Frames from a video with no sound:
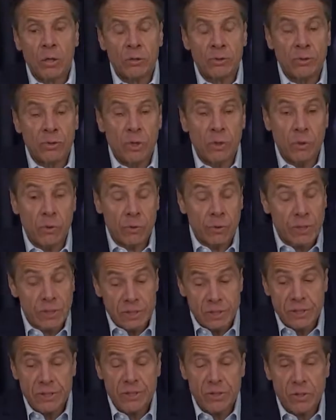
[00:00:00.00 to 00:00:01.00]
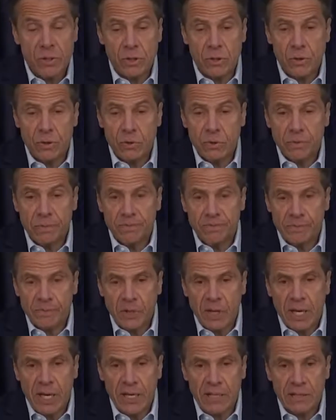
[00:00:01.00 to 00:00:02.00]
So this is new,
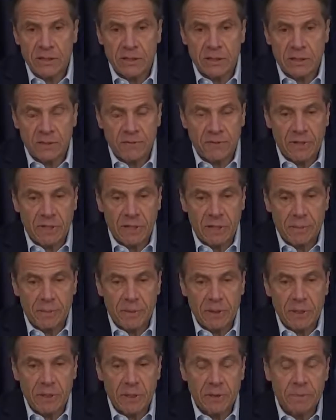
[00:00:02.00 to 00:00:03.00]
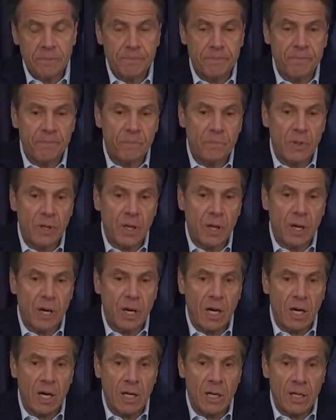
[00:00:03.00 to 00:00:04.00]
and it's developing.
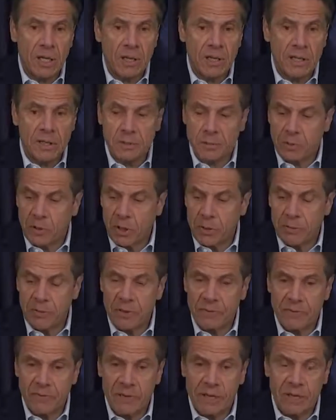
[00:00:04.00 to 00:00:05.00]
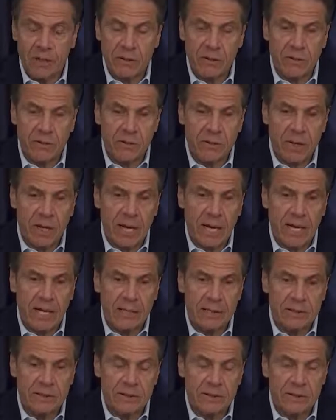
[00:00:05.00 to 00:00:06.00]
The Department of Health
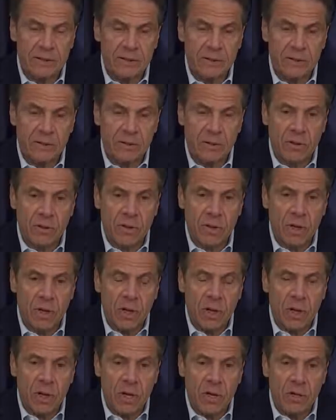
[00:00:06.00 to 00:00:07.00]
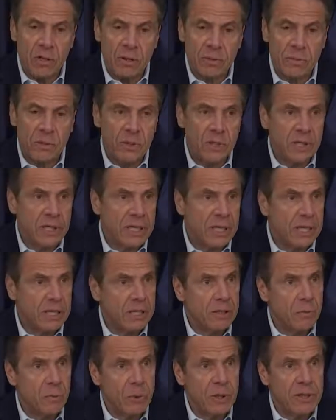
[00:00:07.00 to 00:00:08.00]
has
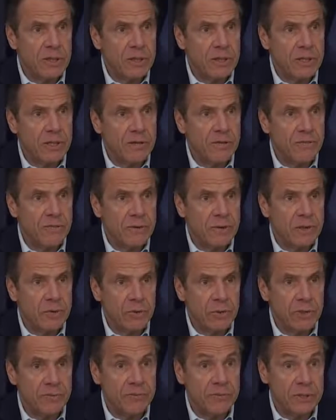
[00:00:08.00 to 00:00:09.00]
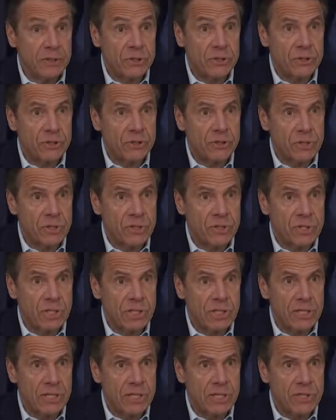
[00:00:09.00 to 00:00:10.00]
communicated with the federal officials, the
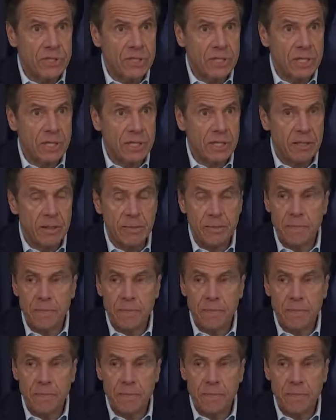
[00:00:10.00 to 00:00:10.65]
CDC,